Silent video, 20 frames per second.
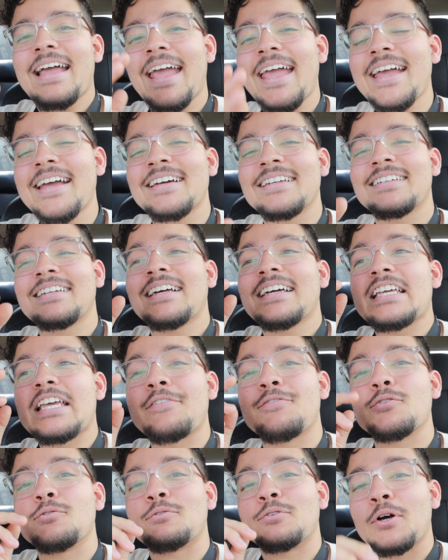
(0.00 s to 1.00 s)
And
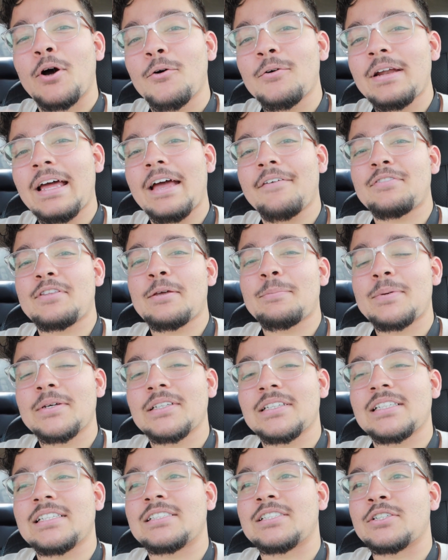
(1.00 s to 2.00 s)
if you don't have the
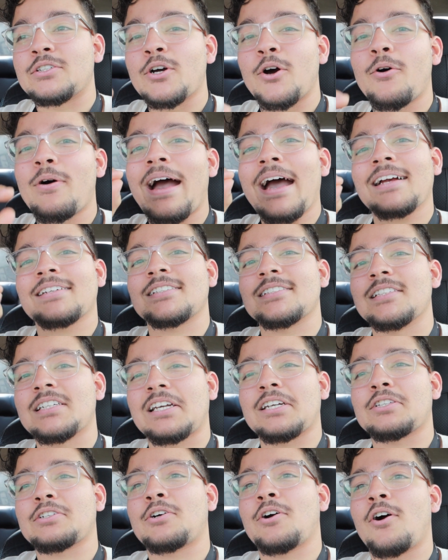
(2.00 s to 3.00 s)
ability to go actually look
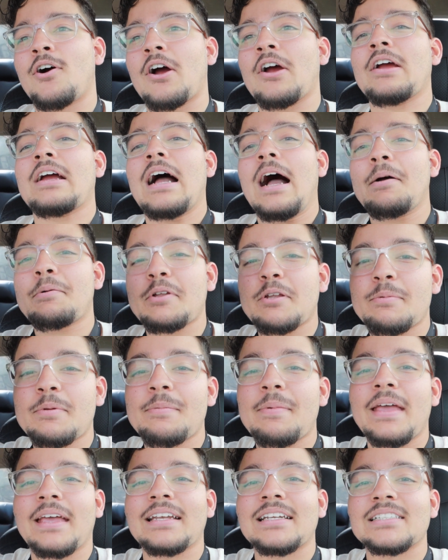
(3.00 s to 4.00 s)
at the car, I'm gonna be
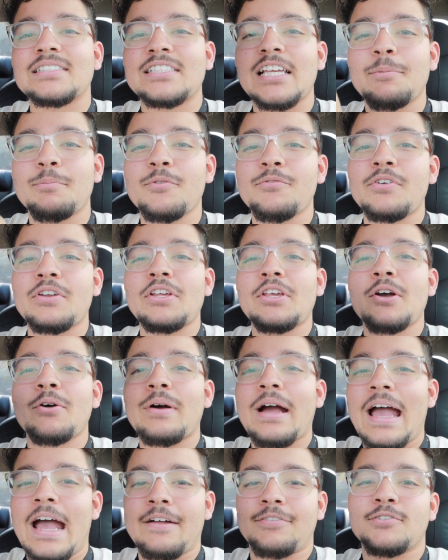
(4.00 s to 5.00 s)
making a separate video
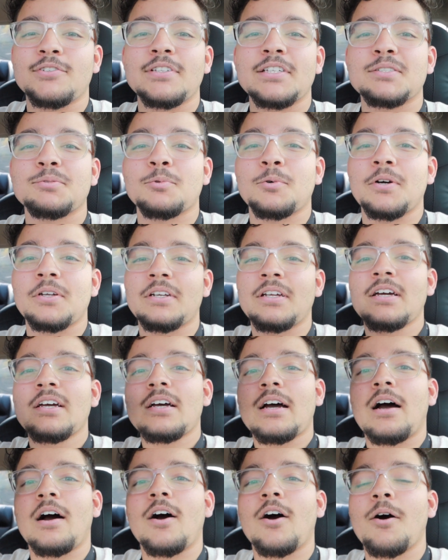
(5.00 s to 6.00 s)
after this one,
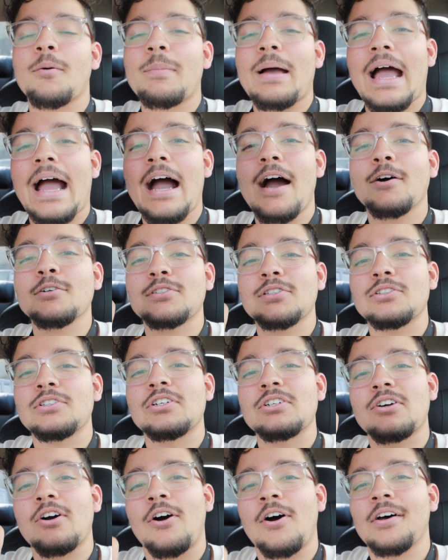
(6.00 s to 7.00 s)
how to
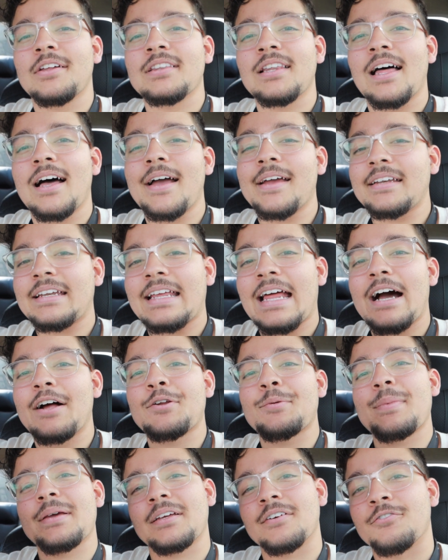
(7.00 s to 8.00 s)
look online and how
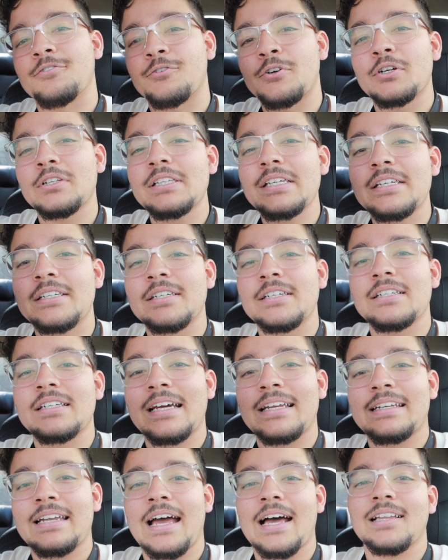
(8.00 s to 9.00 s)
to make a really good
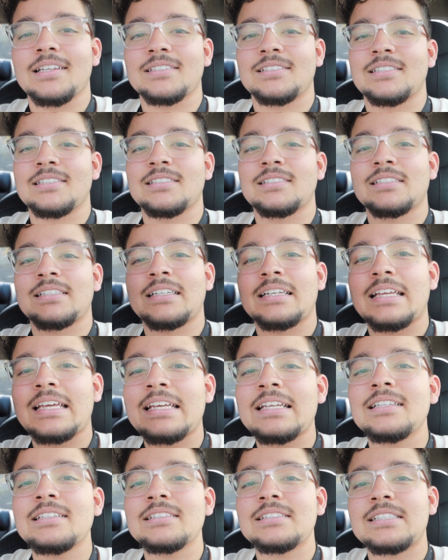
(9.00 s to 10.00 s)
analysis and an
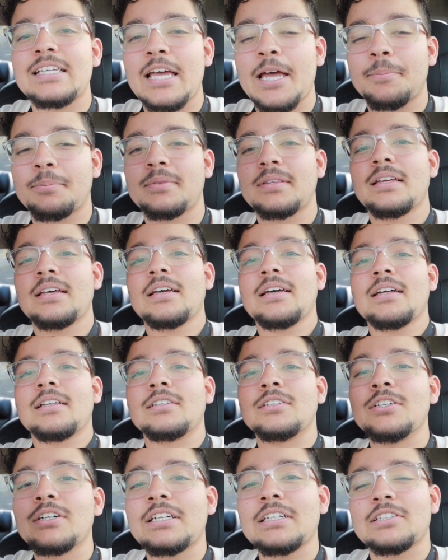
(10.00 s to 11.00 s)
in-depth
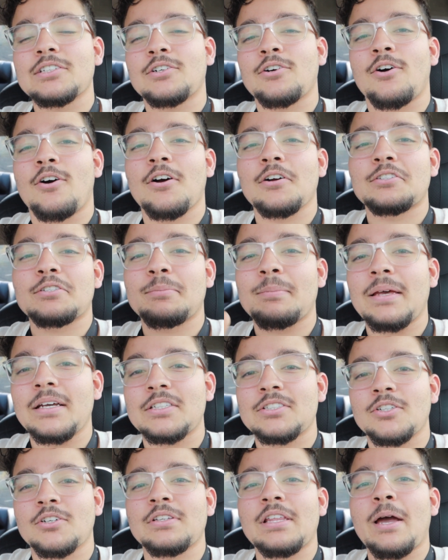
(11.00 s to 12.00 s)
look at the car to make
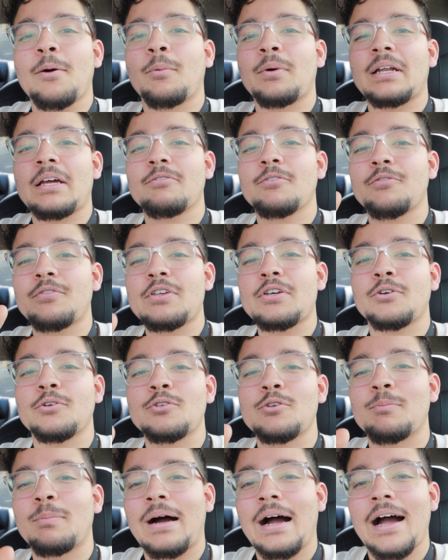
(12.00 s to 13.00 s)
sure that whatever vehicle
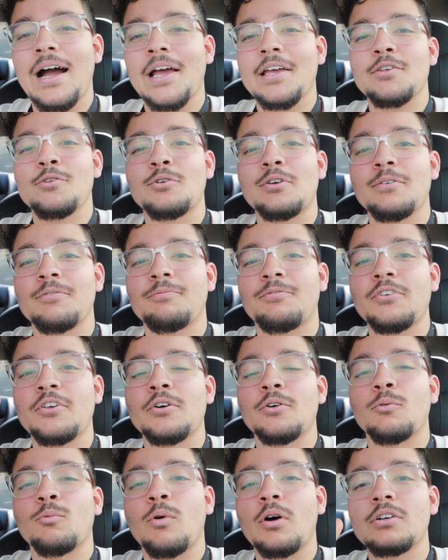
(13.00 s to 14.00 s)
you buy, you can
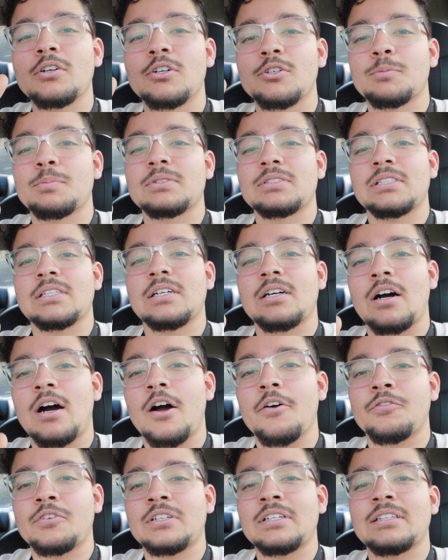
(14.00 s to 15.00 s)
feel 100%
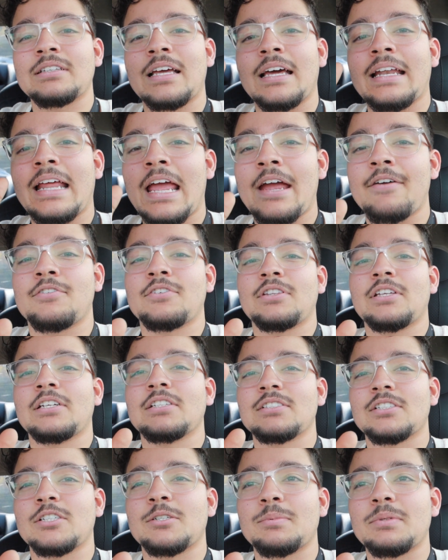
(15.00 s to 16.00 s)
confident that everything
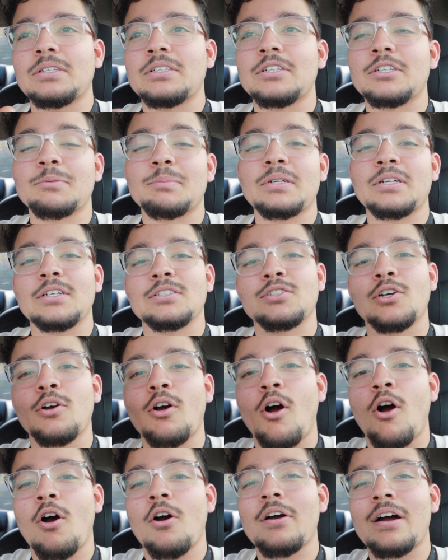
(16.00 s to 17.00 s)
is going to be good, because there
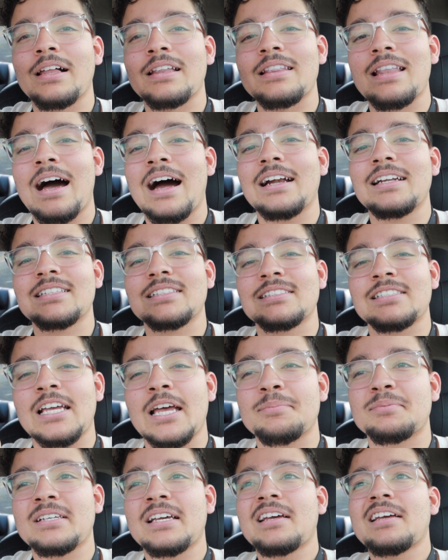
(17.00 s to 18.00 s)
are a lot of
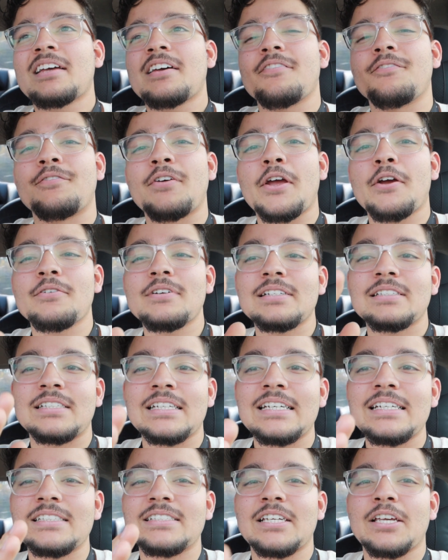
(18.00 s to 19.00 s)
steps, very
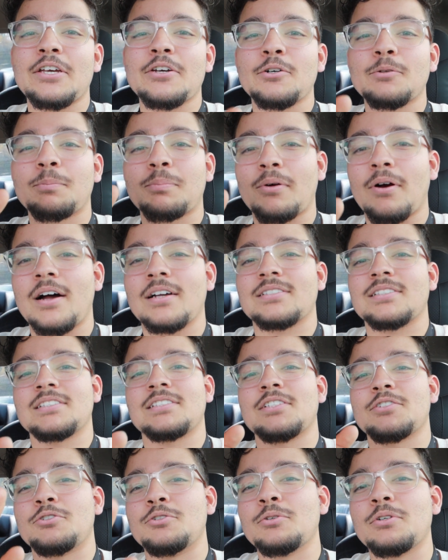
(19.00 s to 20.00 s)
detailed process
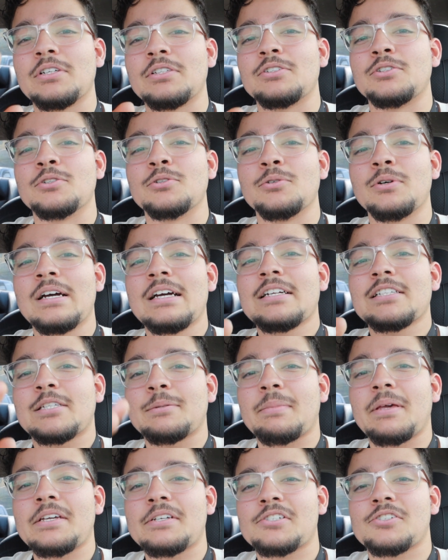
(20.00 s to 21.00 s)
that you can do to
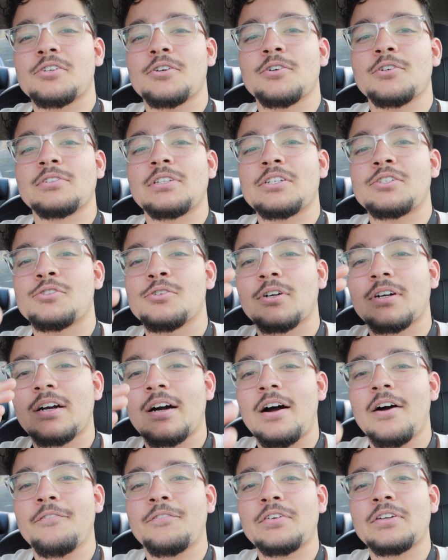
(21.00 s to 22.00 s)
make sure that you're
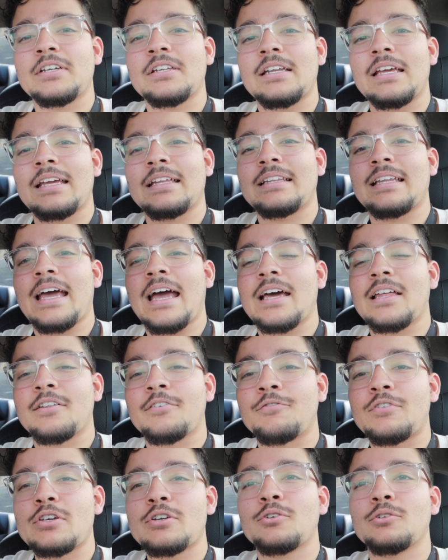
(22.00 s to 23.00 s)
confident in that the
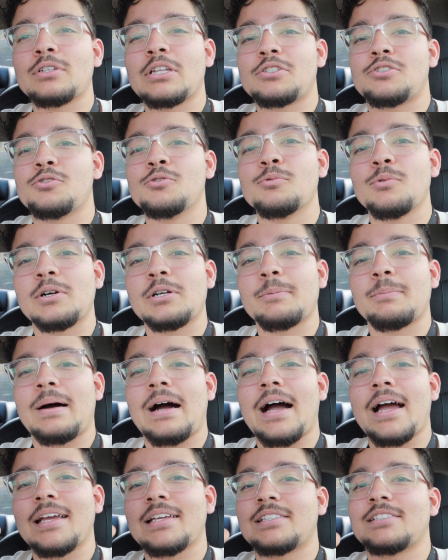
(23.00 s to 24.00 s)
vehicle that you want to
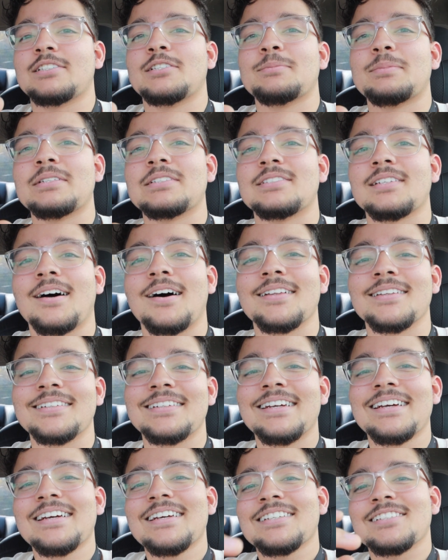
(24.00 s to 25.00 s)
buy is going to be solid.
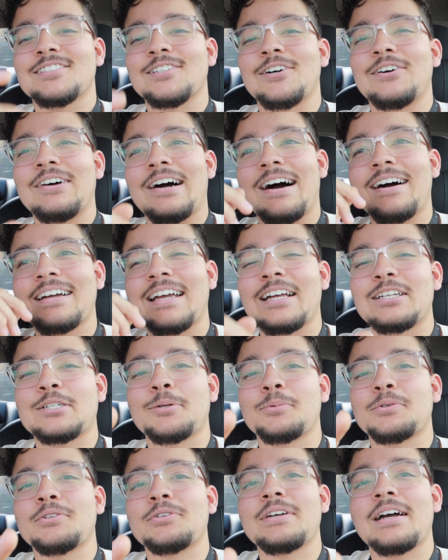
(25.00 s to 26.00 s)
So I'll catch
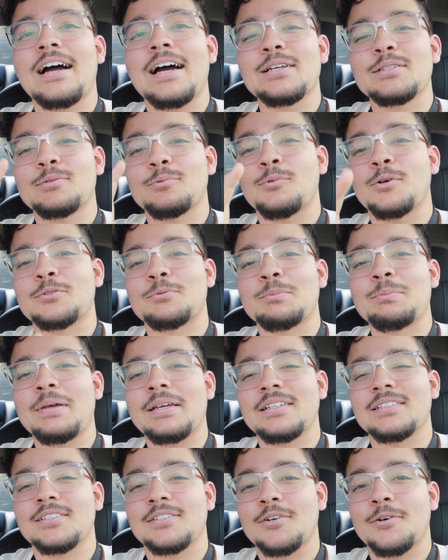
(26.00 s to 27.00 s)
up with you guys once we
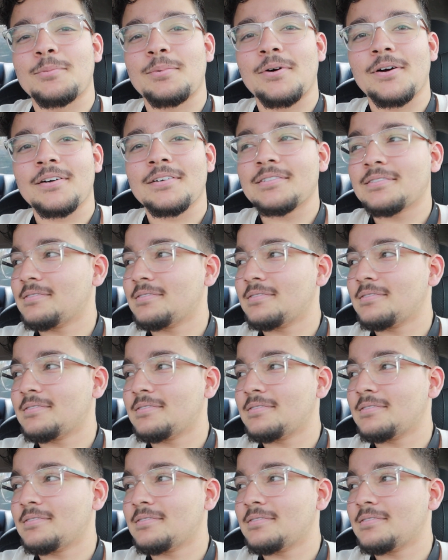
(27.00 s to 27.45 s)
make it to Copart.